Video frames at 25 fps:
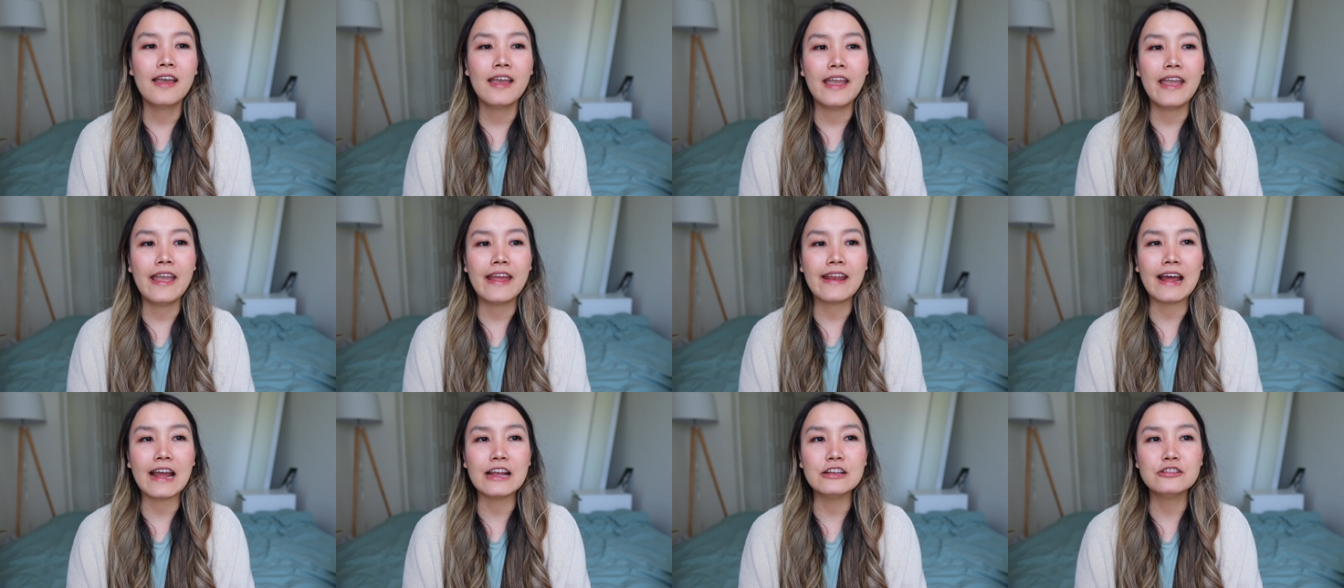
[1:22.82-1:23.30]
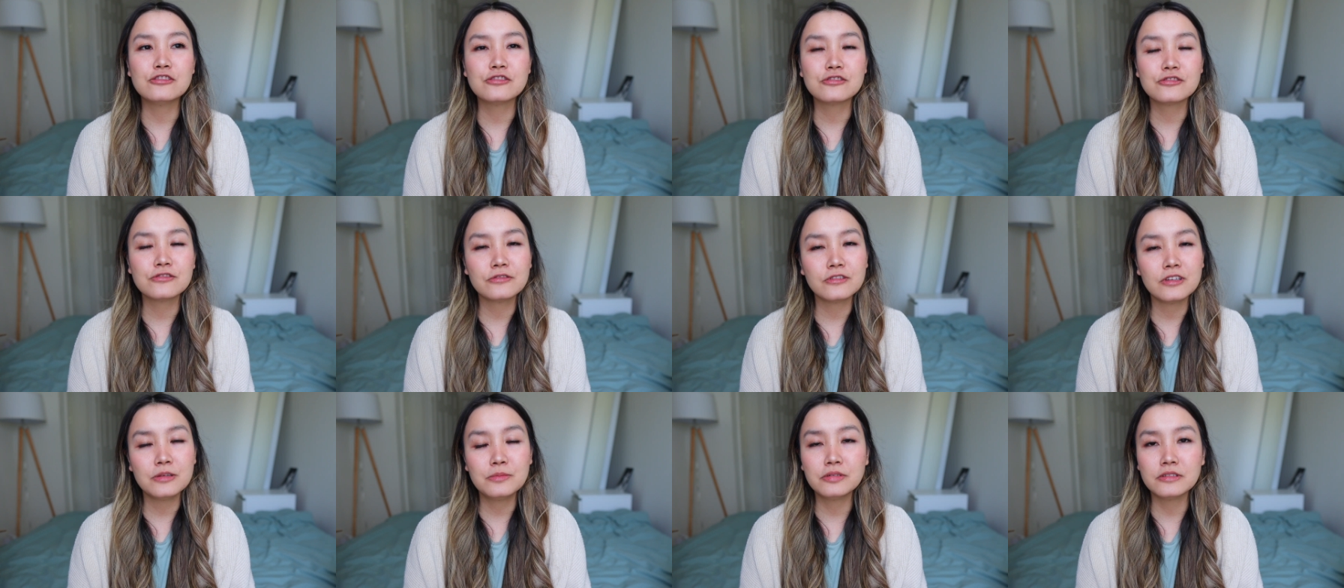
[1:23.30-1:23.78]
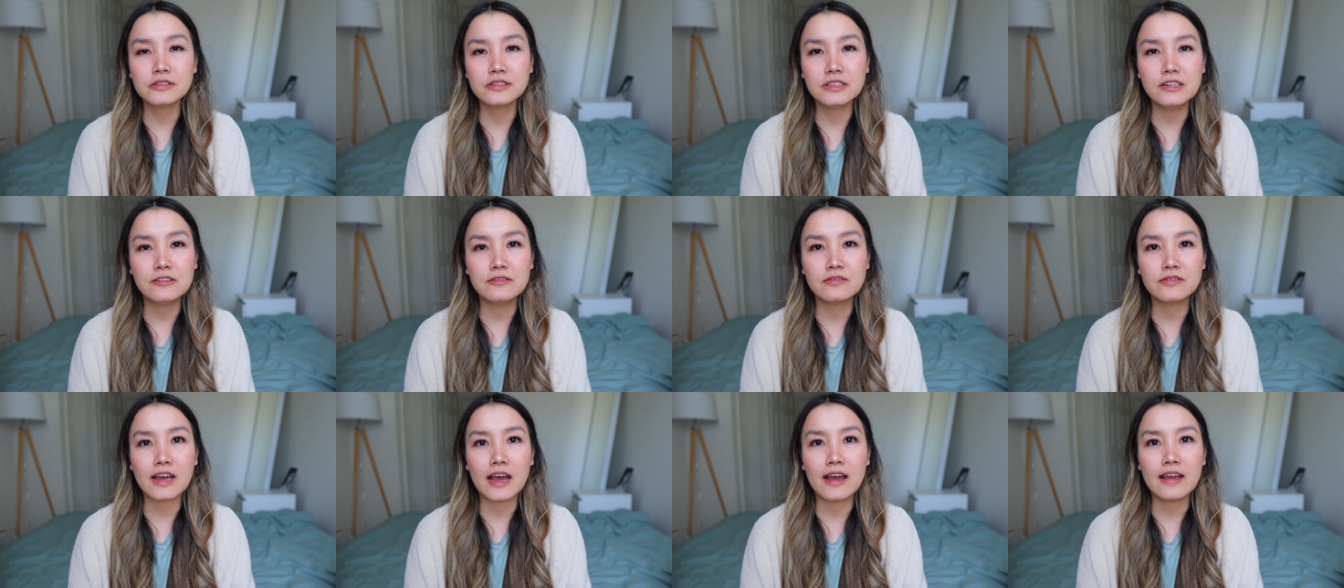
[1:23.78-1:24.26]
And I truly
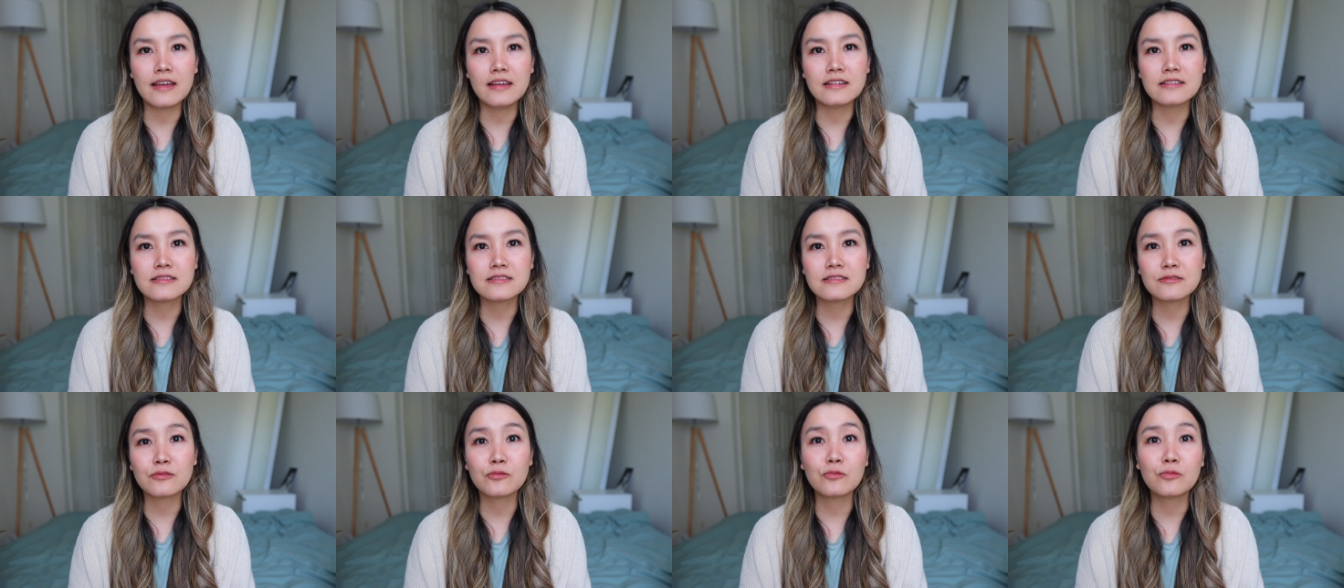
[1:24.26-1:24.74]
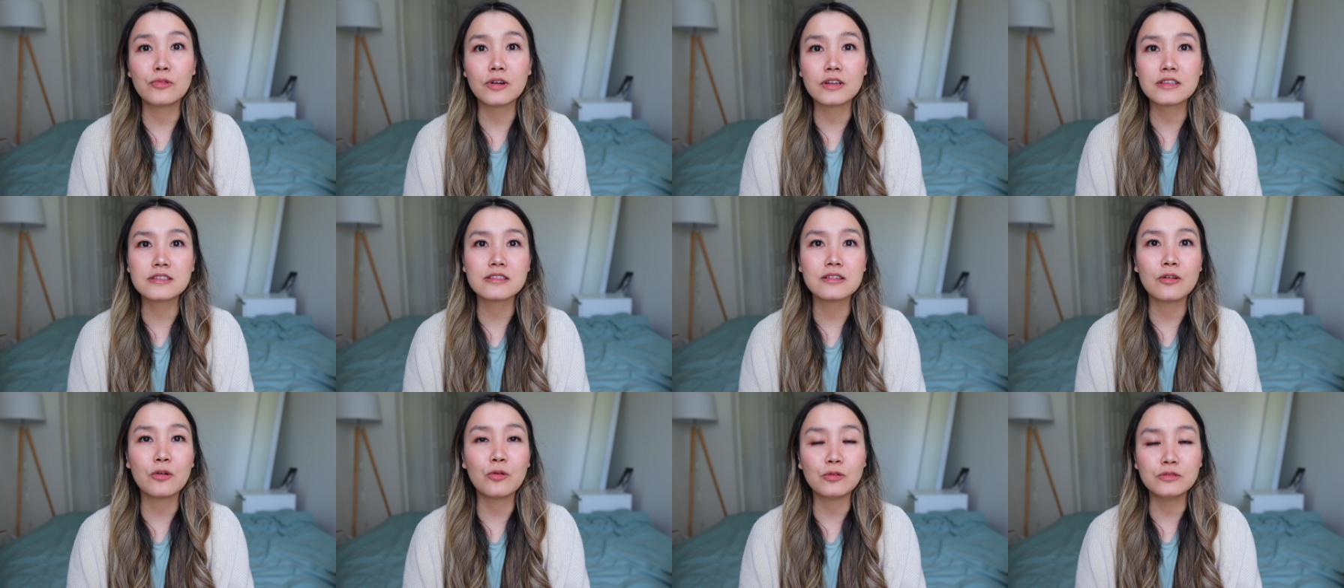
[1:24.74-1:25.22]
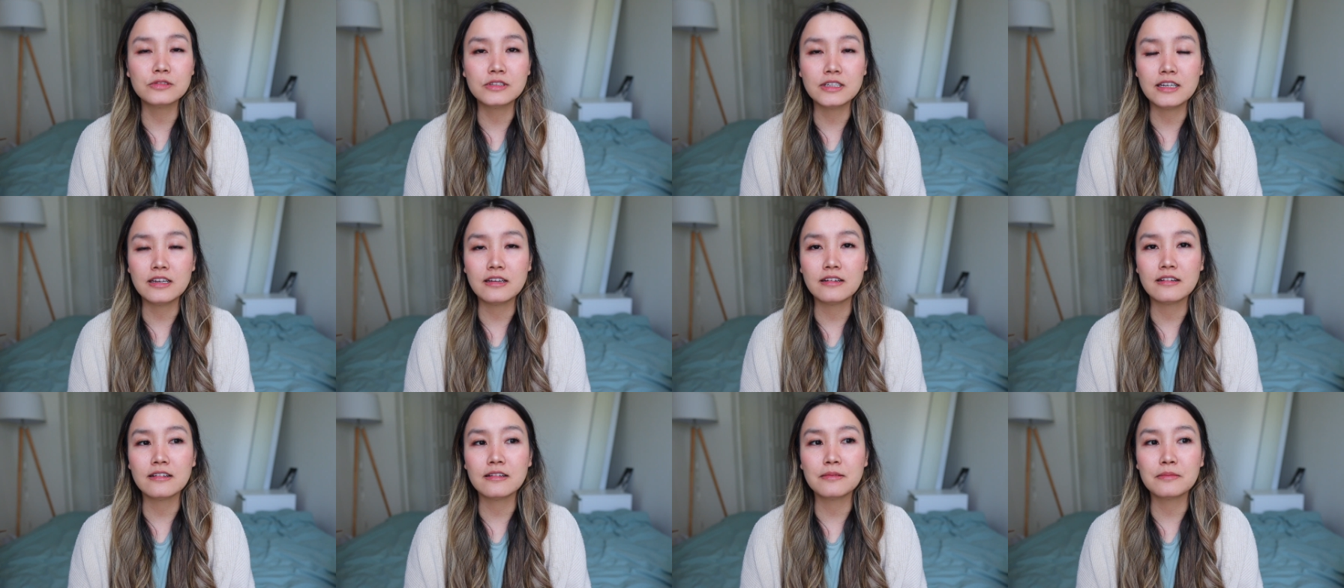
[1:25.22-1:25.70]
believe that is what's
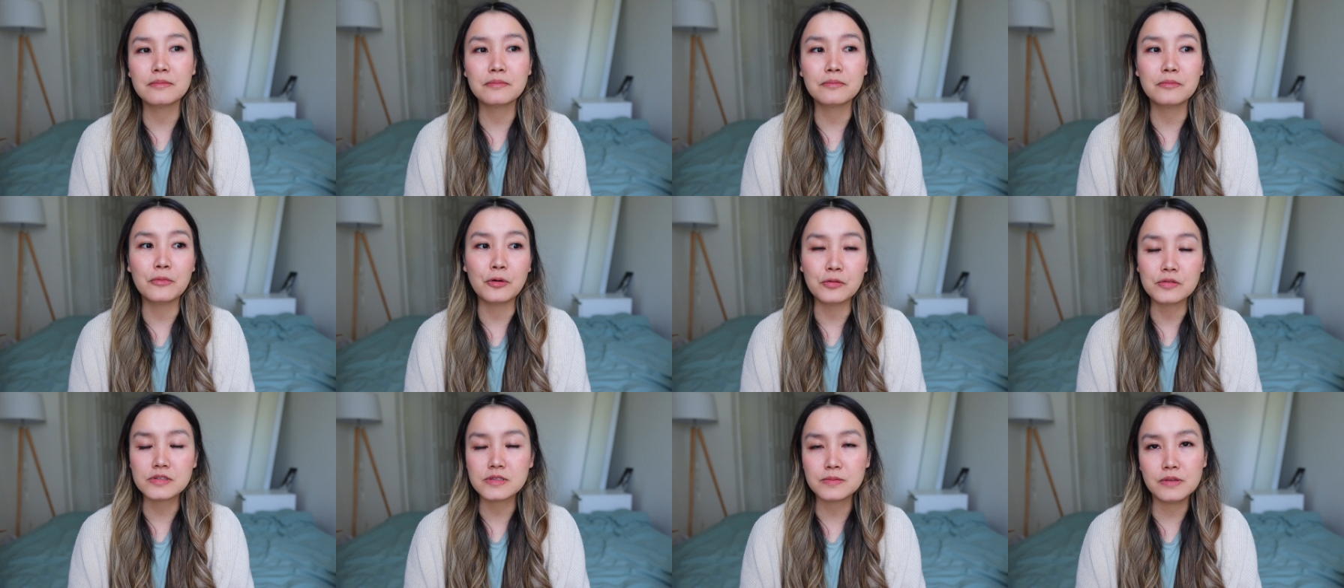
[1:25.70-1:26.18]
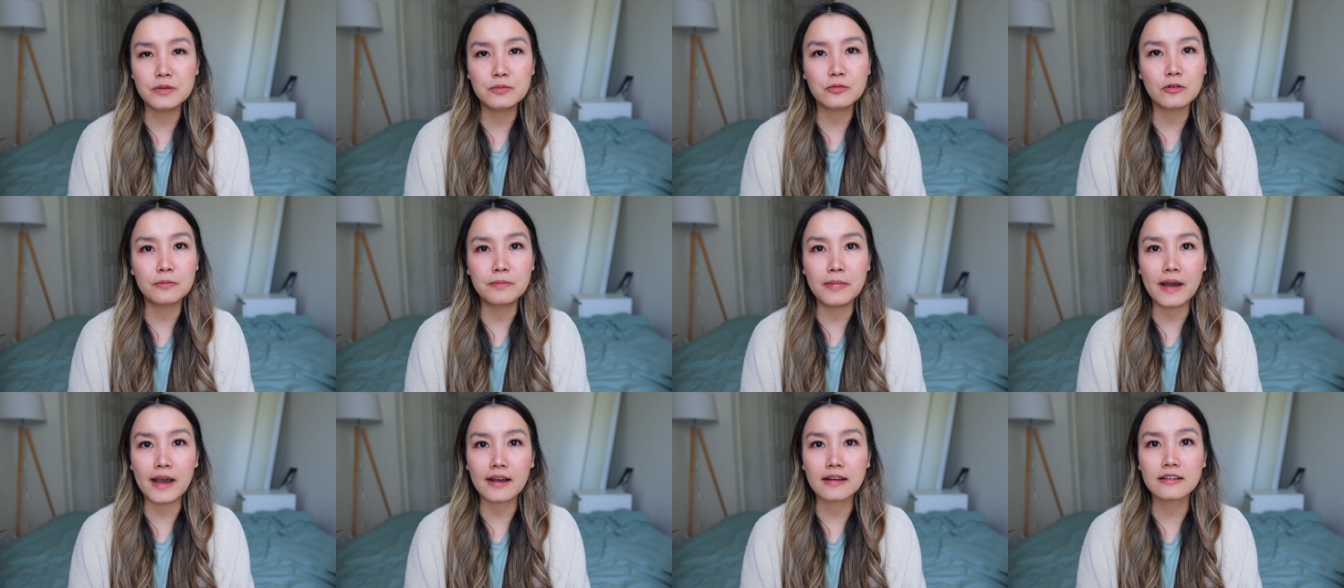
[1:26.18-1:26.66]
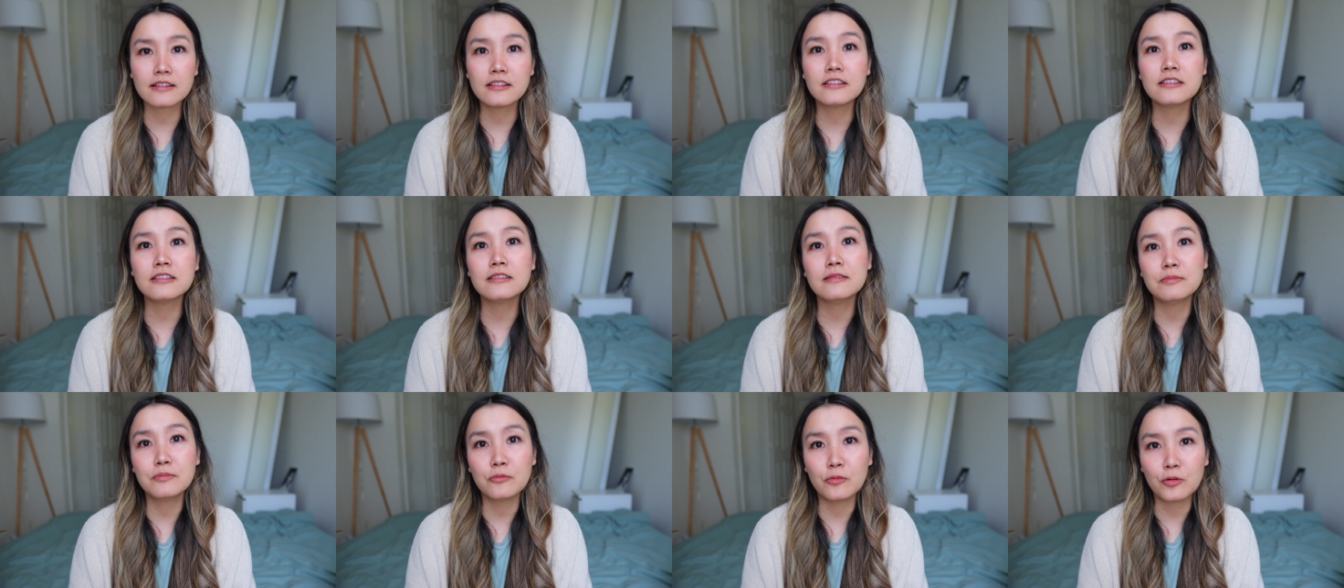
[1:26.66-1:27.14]
holding most people back
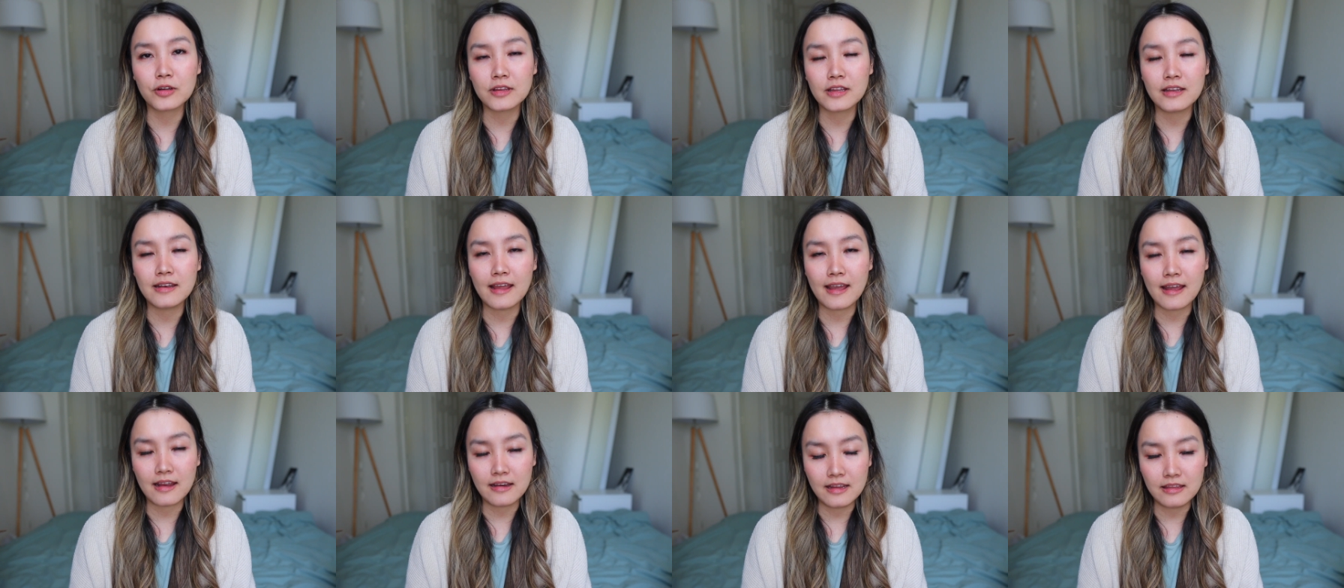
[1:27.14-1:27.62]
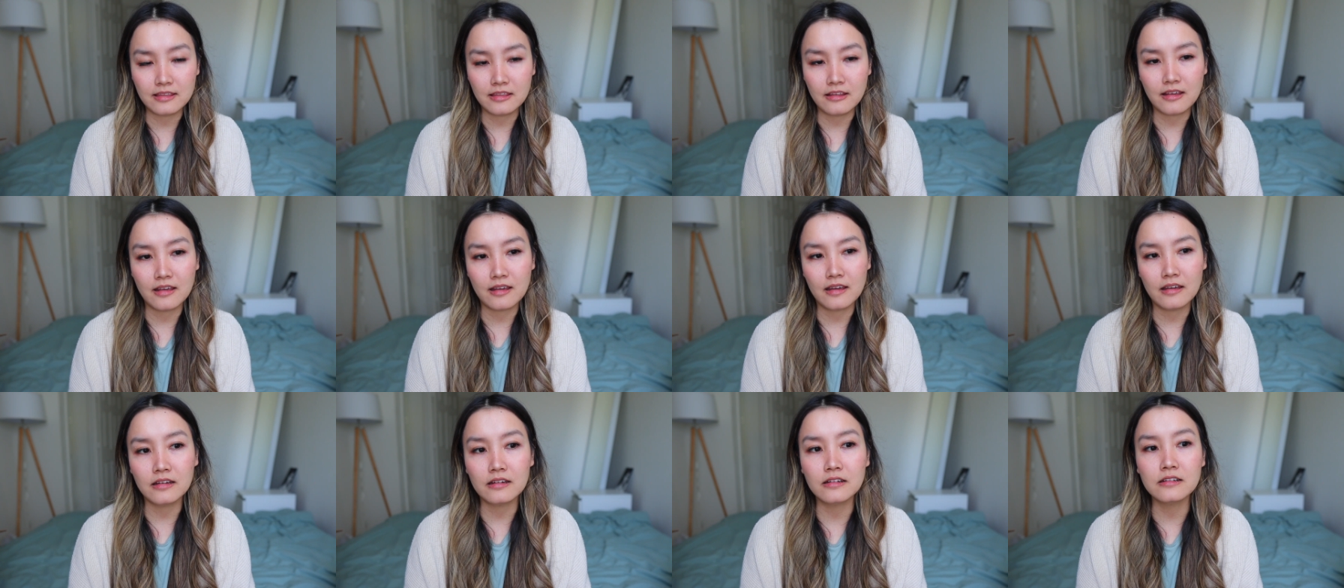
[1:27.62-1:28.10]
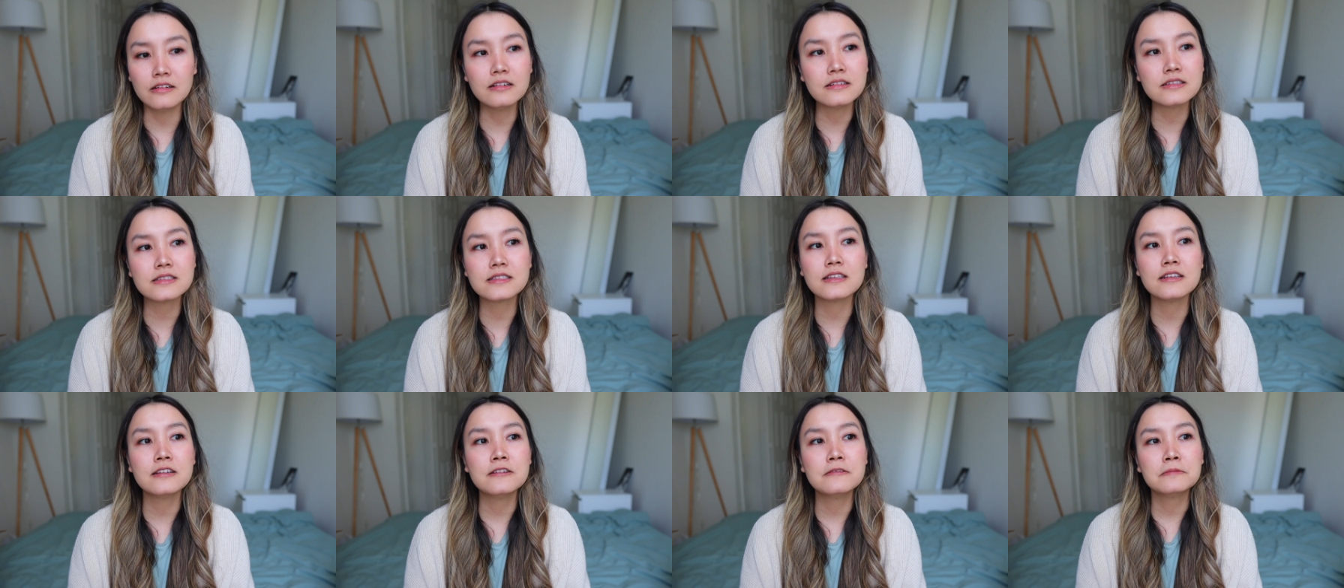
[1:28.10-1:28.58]
more than anything
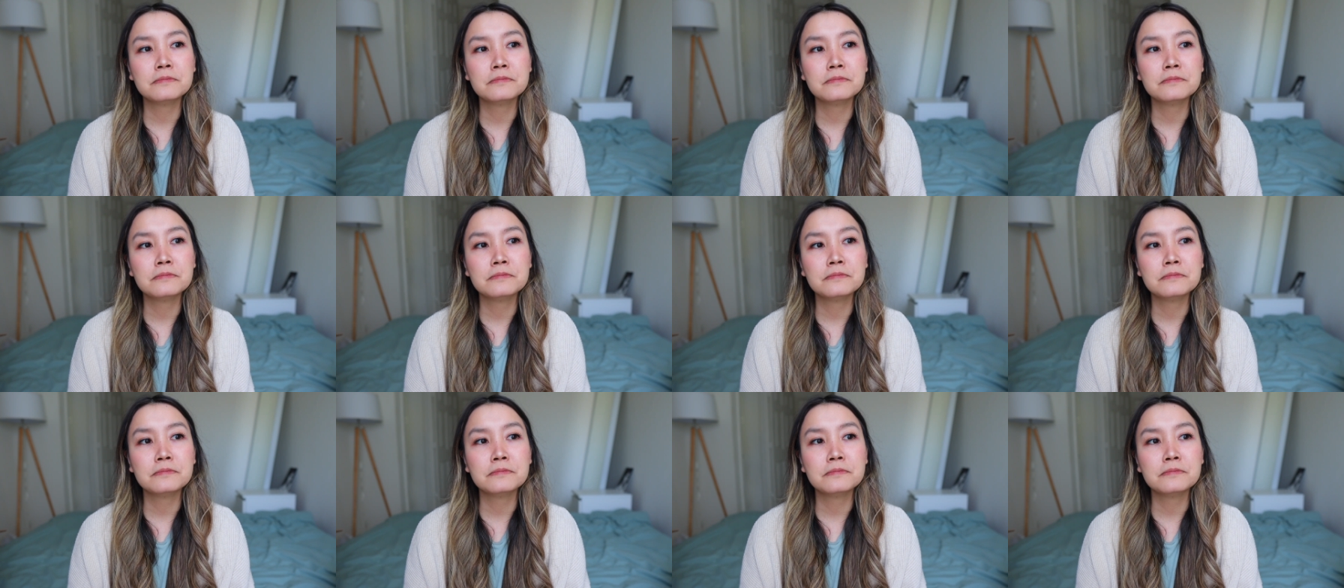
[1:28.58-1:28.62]
else.